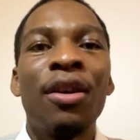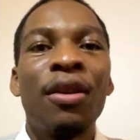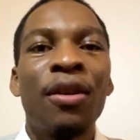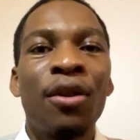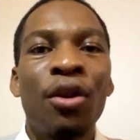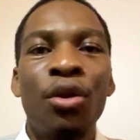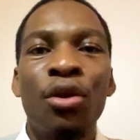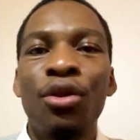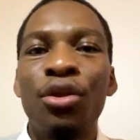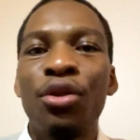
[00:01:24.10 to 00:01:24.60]

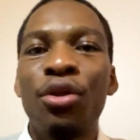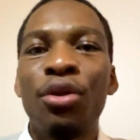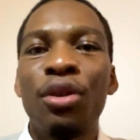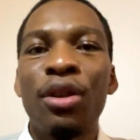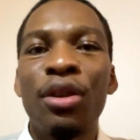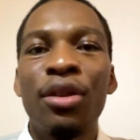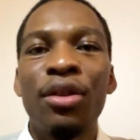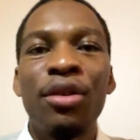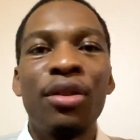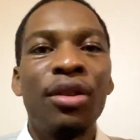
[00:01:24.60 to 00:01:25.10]

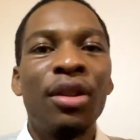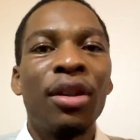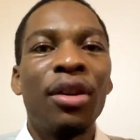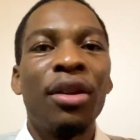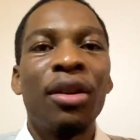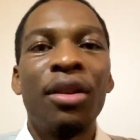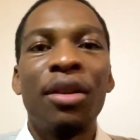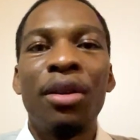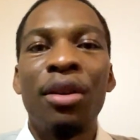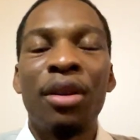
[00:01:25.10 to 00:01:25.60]
countries
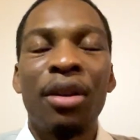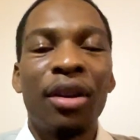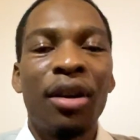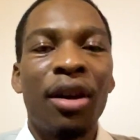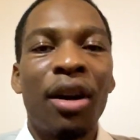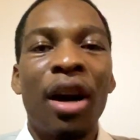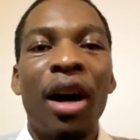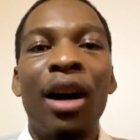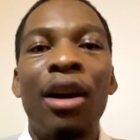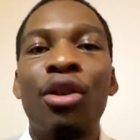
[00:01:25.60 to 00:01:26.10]

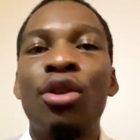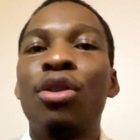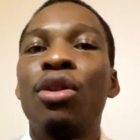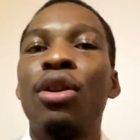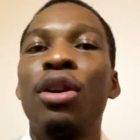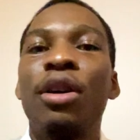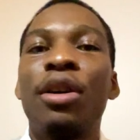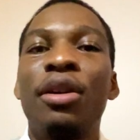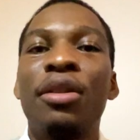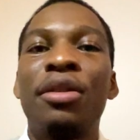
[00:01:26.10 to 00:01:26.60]

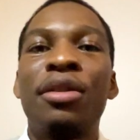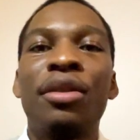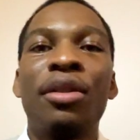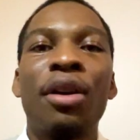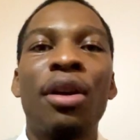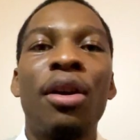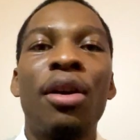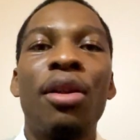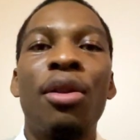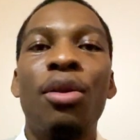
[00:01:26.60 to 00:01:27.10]
across
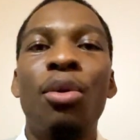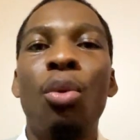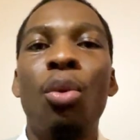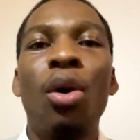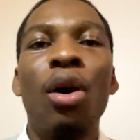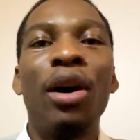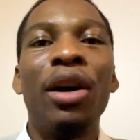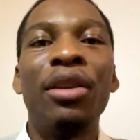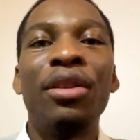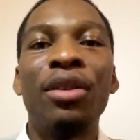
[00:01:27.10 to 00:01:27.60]
the
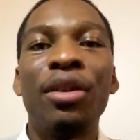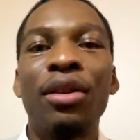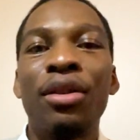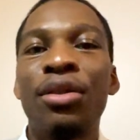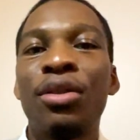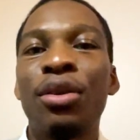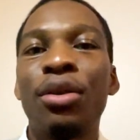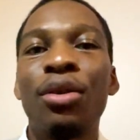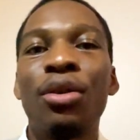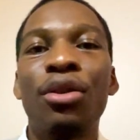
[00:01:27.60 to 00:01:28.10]
water,
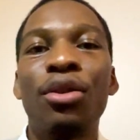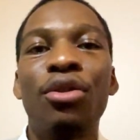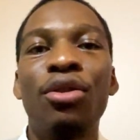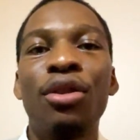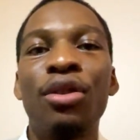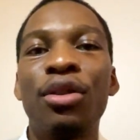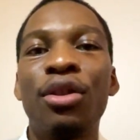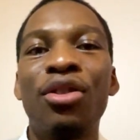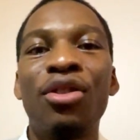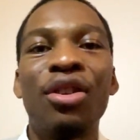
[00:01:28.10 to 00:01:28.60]
so countries
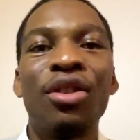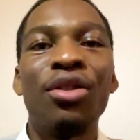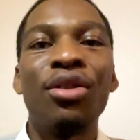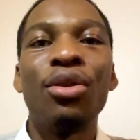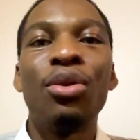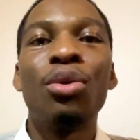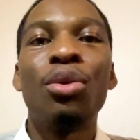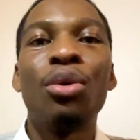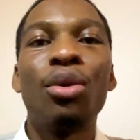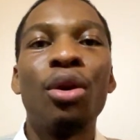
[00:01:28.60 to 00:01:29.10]
such as
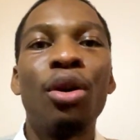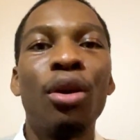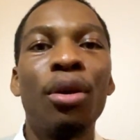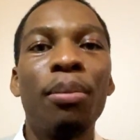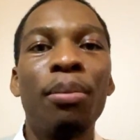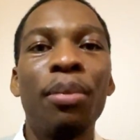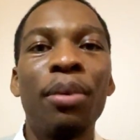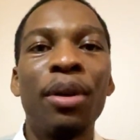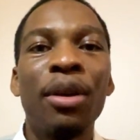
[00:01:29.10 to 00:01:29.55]
Europe,